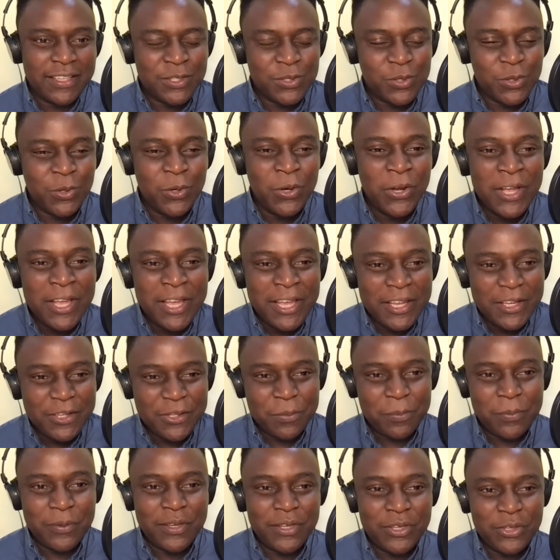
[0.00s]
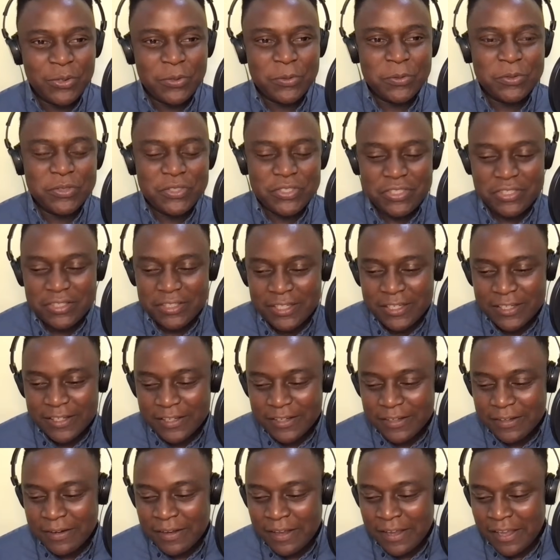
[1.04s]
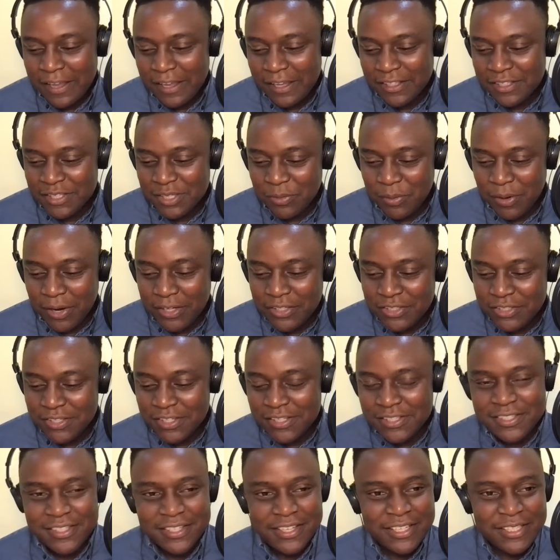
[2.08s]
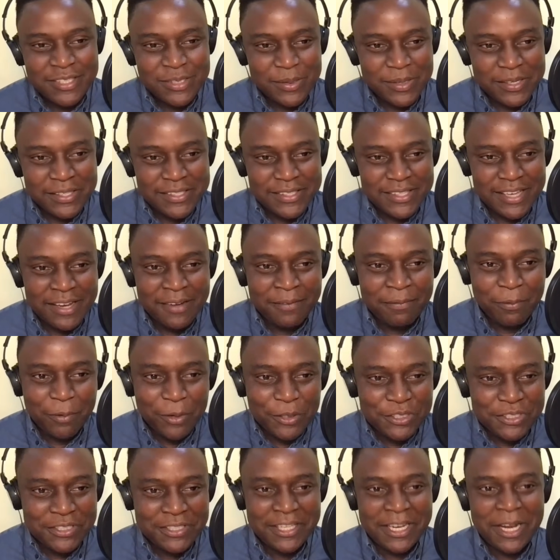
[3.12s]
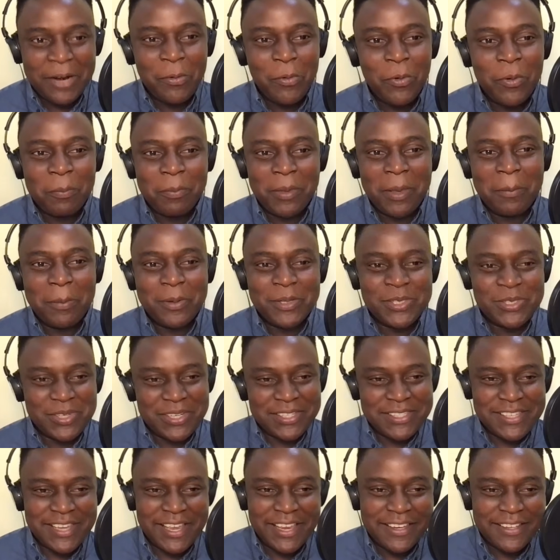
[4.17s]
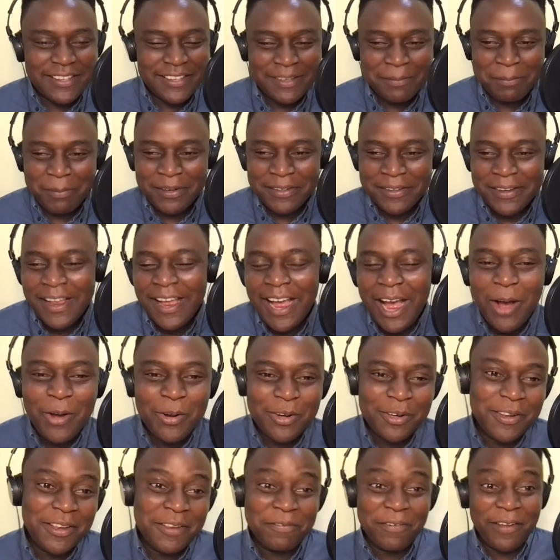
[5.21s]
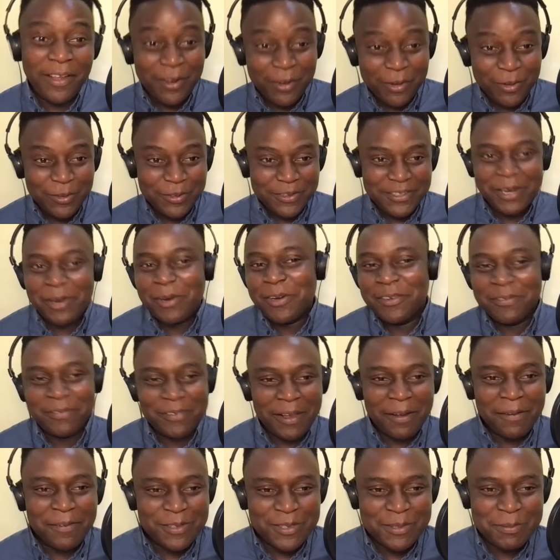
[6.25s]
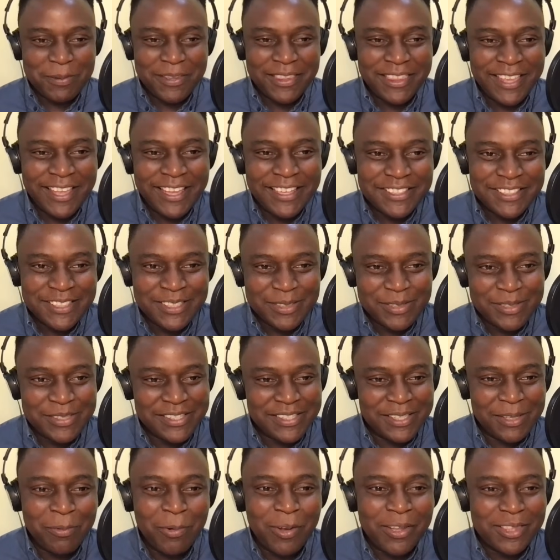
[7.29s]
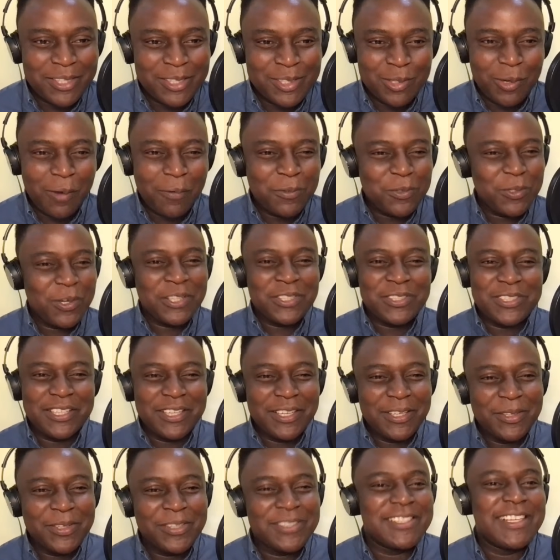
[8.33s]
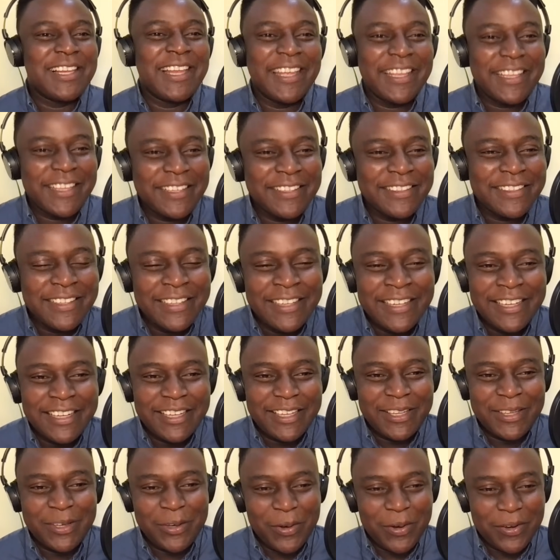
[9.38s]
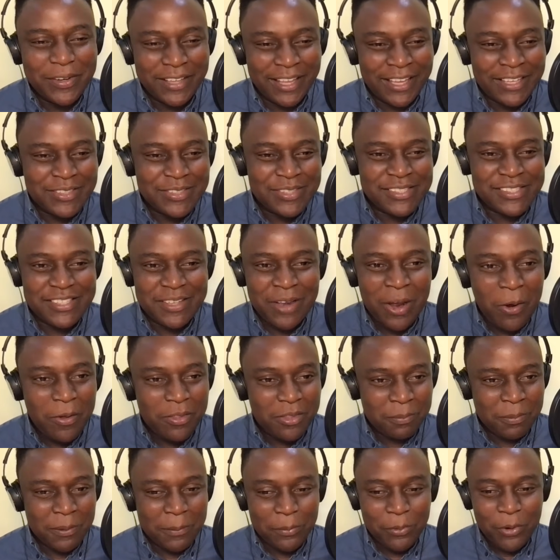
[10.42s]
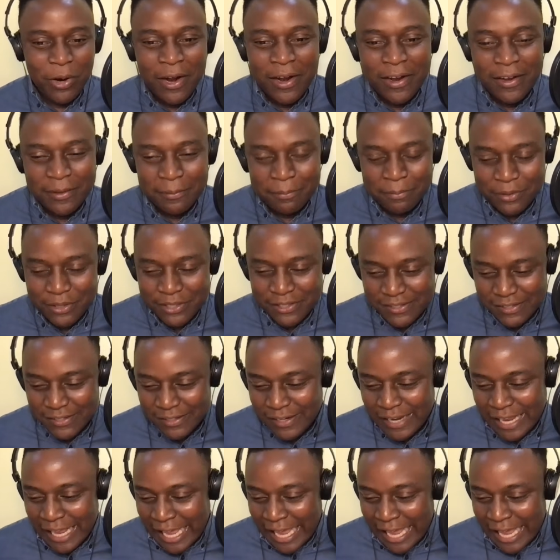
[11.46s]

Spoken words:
So it will be a huge interaction. It's unfortunate that I won't be able to attend it, but if I could, I would have loved to be there just to see what the software actually looks like, and get to see how the people are in person.